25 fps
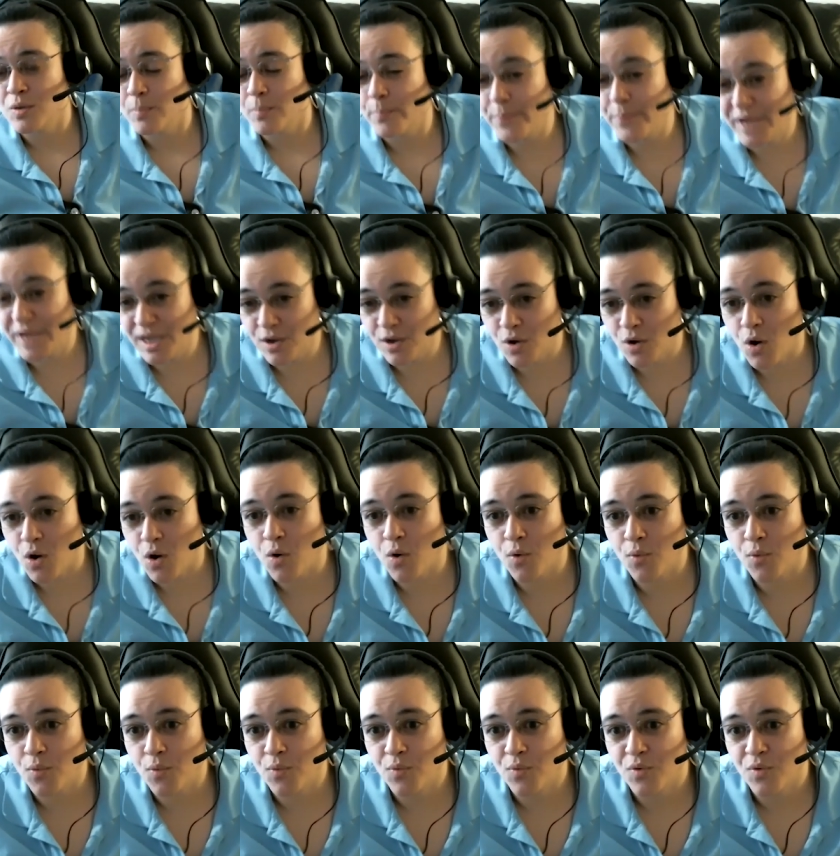
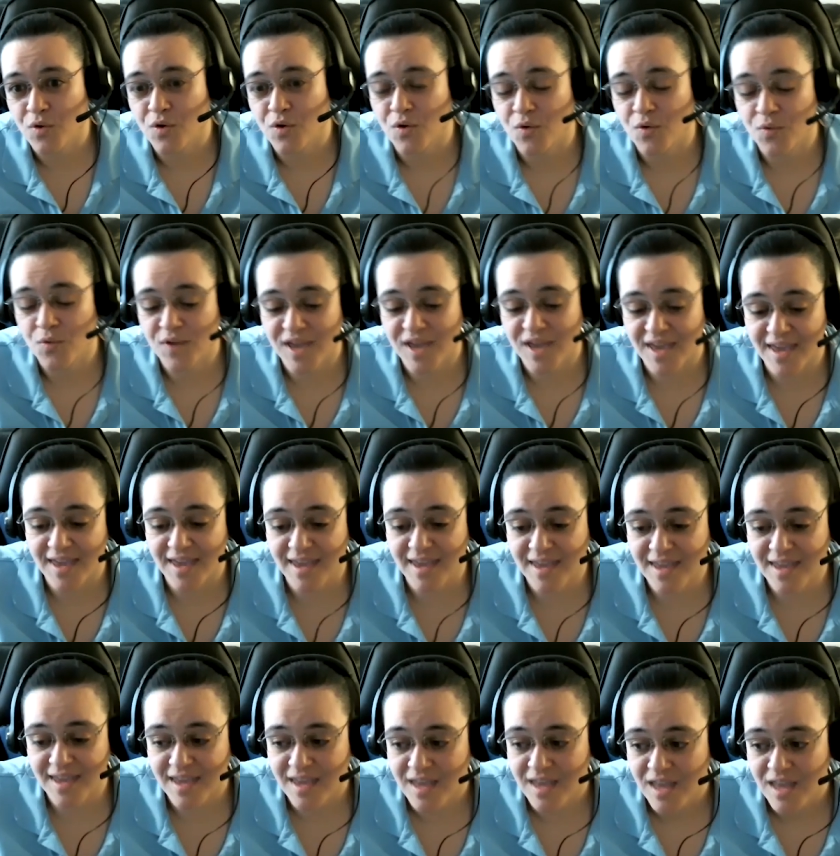bingo,
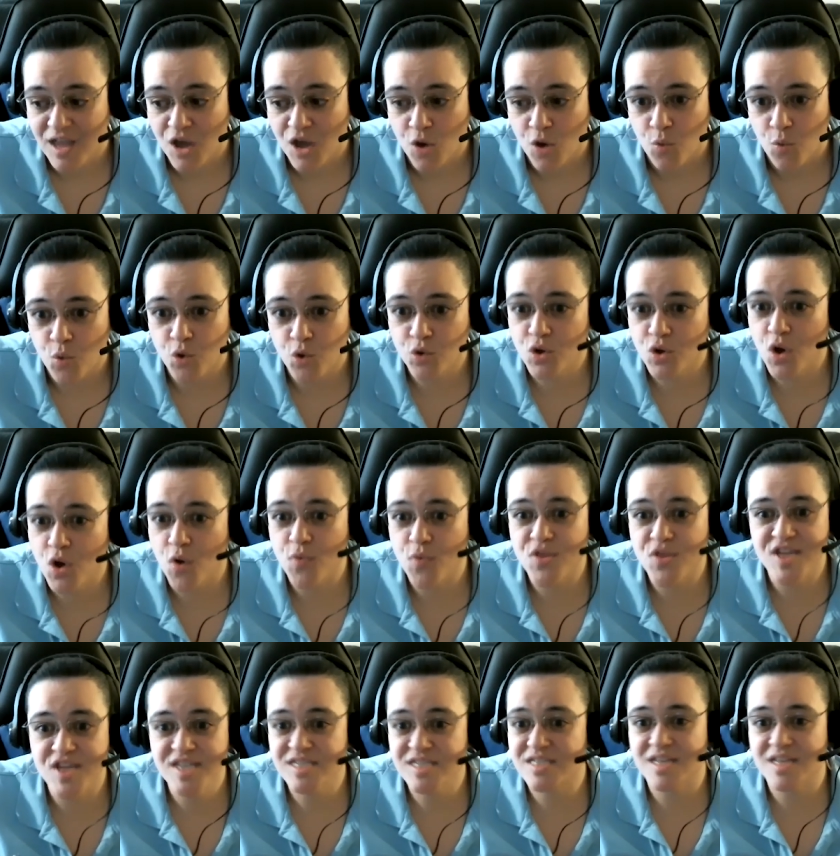okay, will know
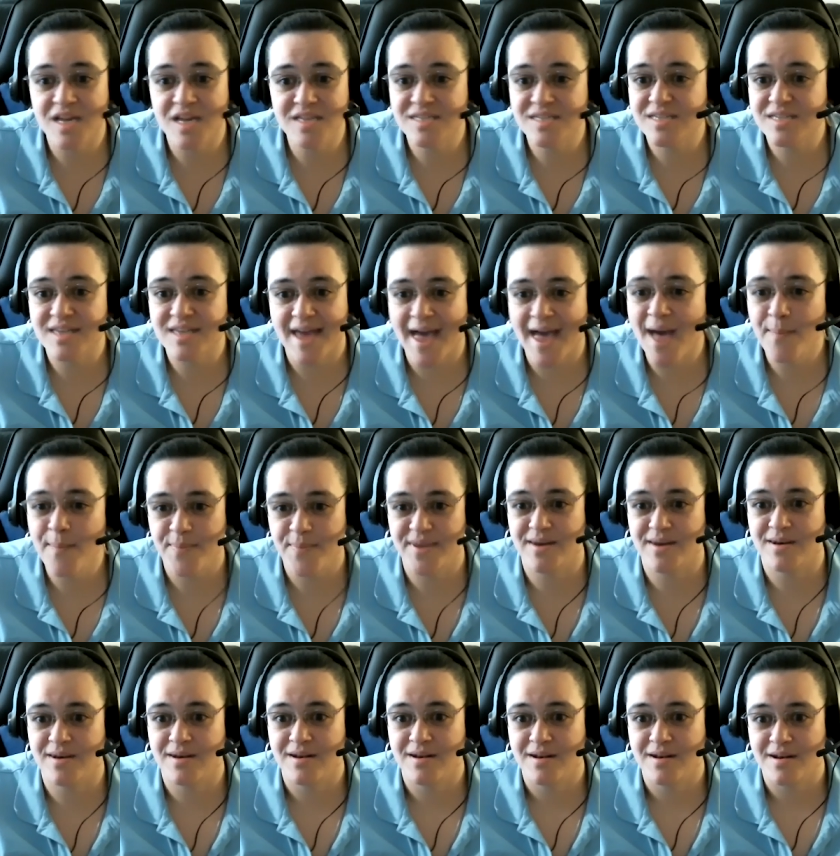this doesn't
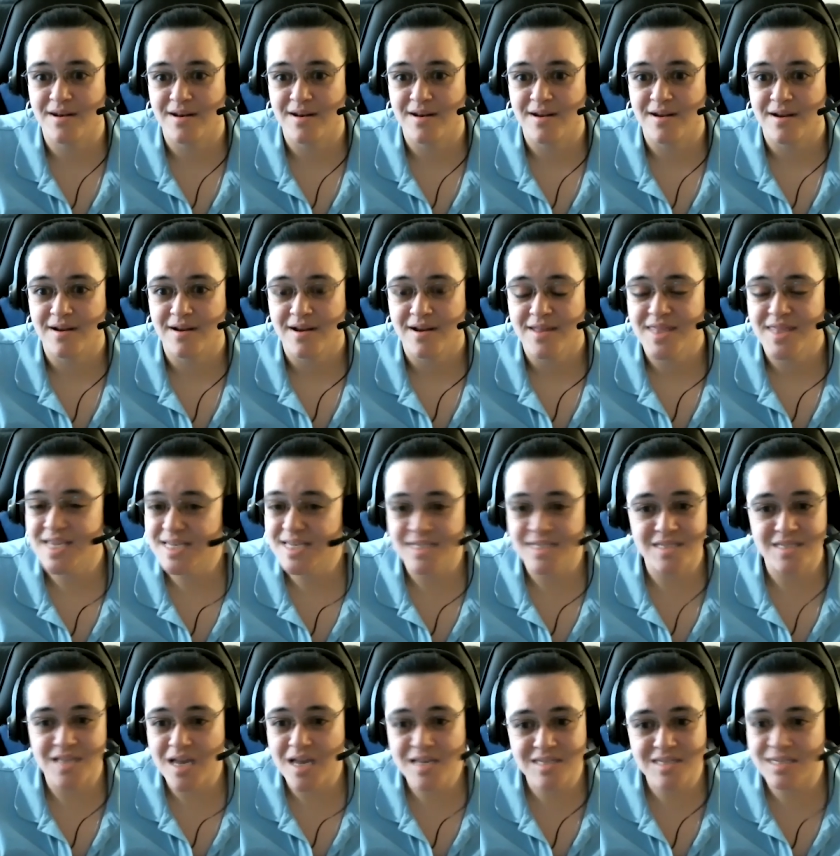happen. This
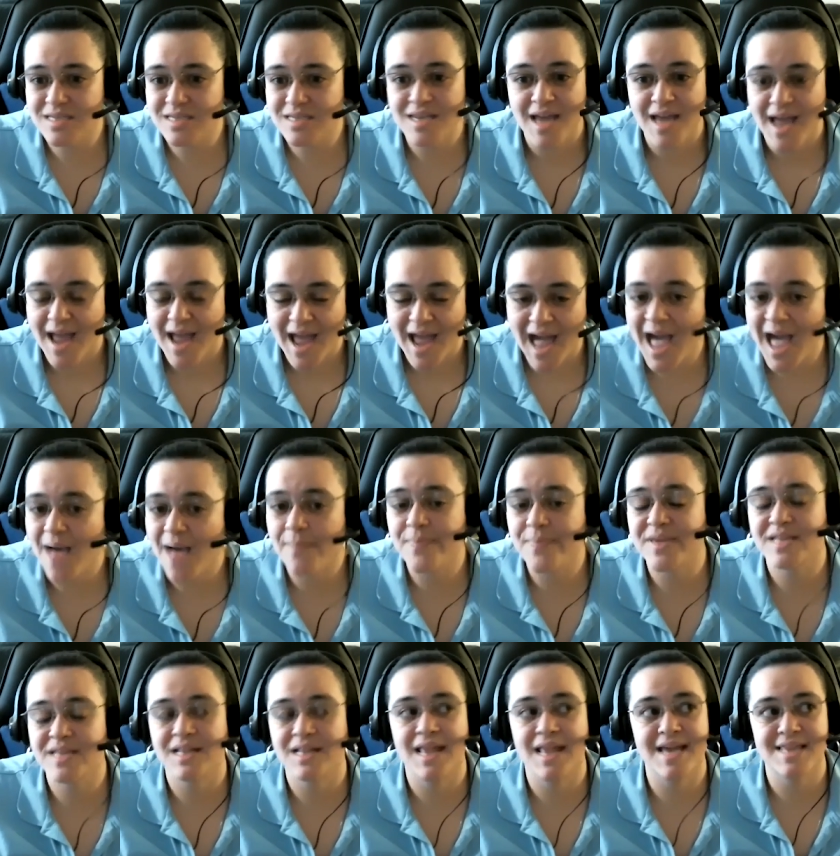doesn't
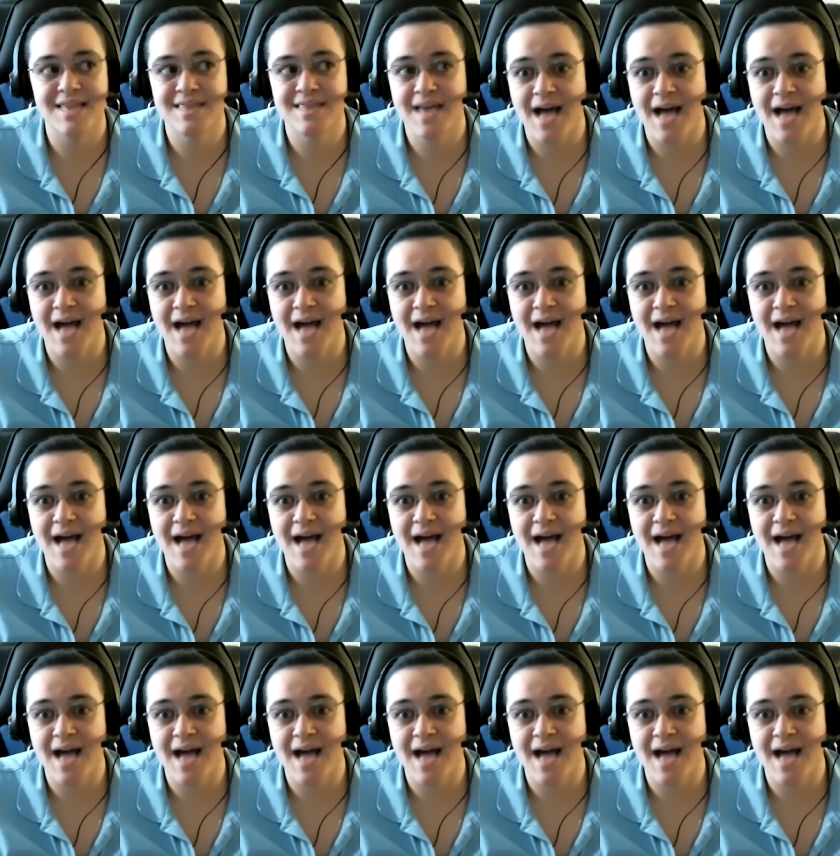happen. Like the